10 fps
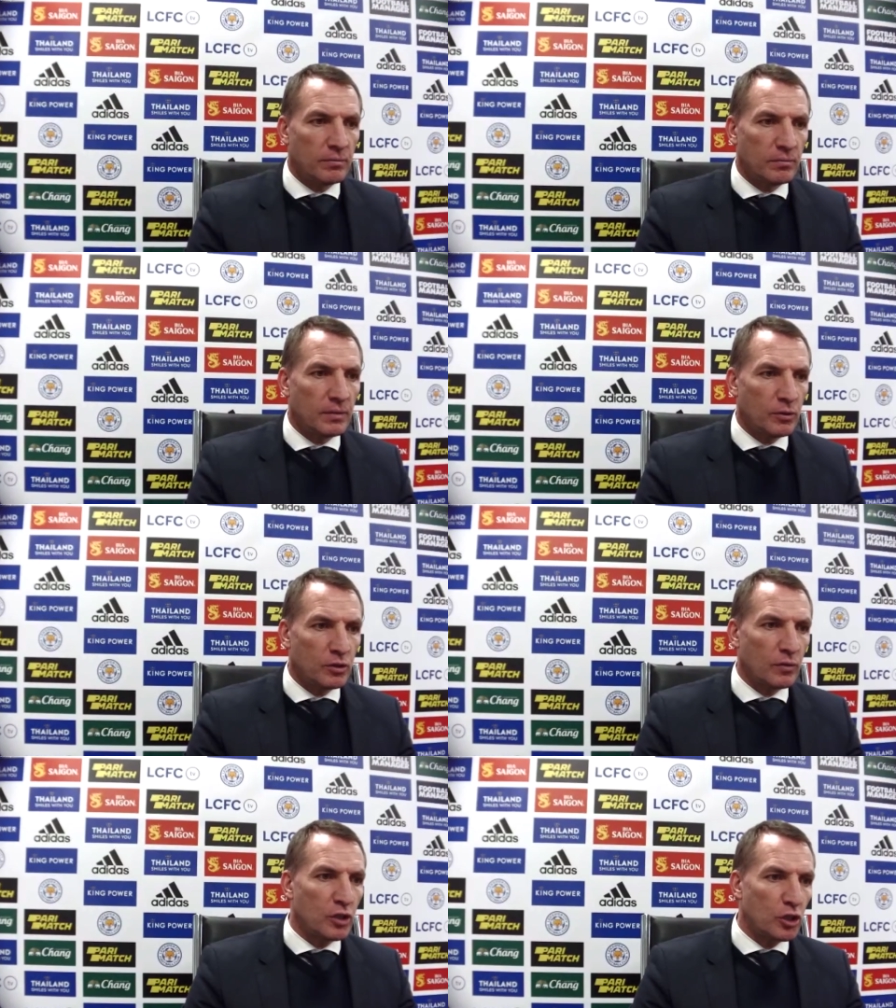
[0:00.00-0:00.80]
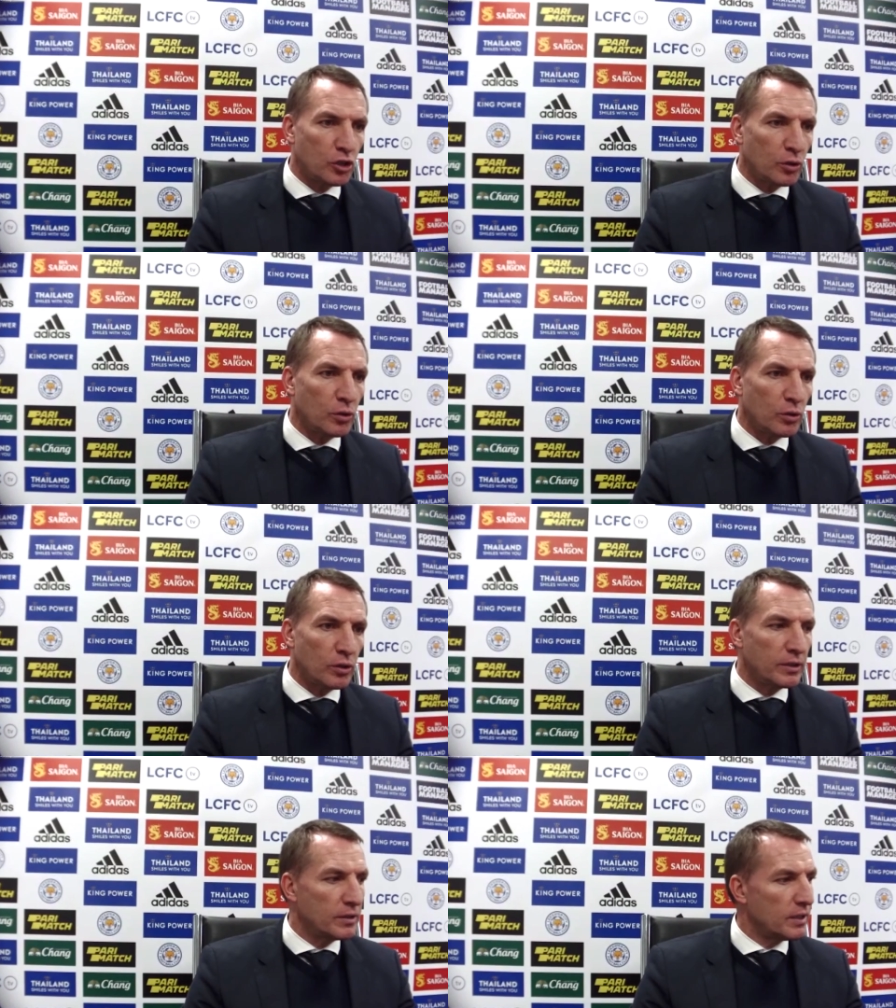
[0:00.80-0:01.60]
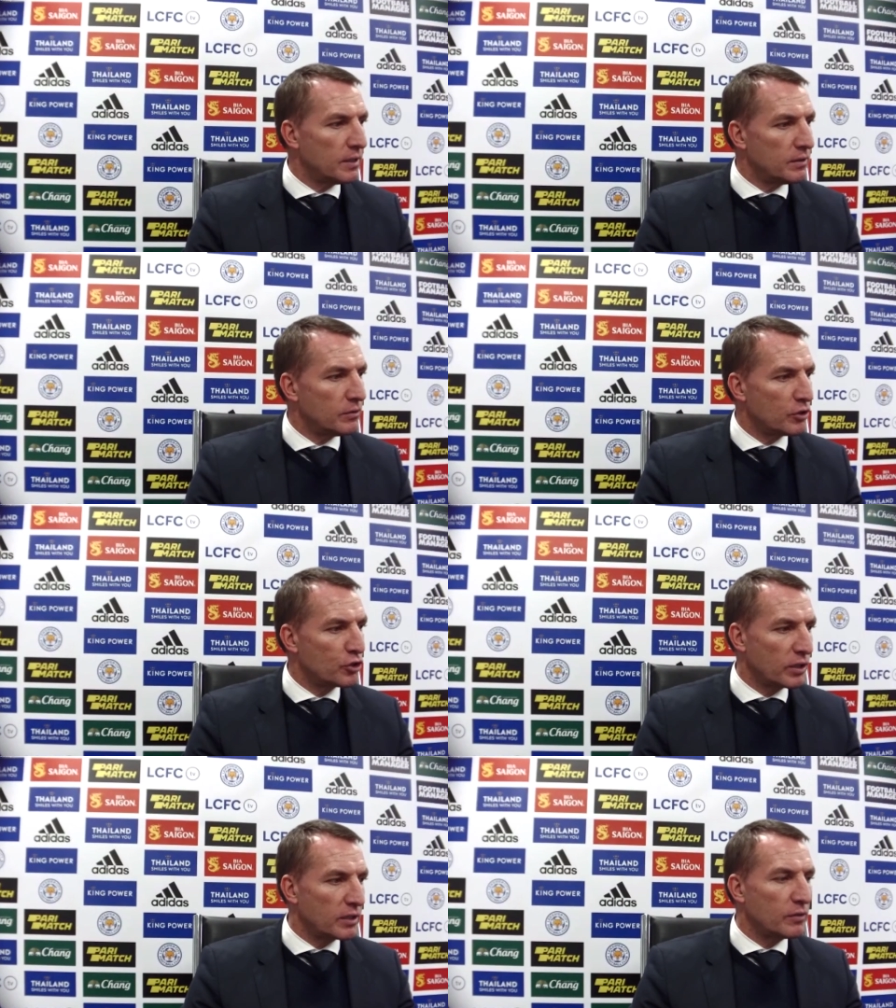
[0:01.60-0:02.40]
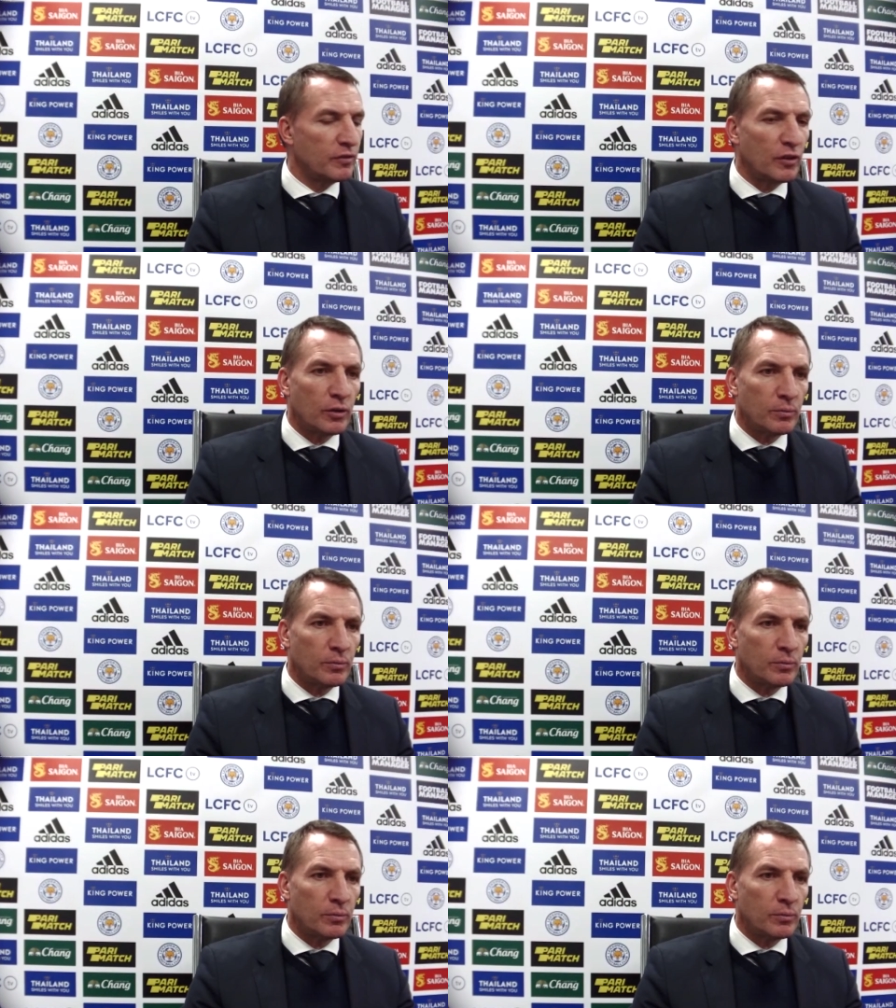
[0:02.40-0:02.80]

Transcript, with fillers: that was obviously sore and, and restrictive for him,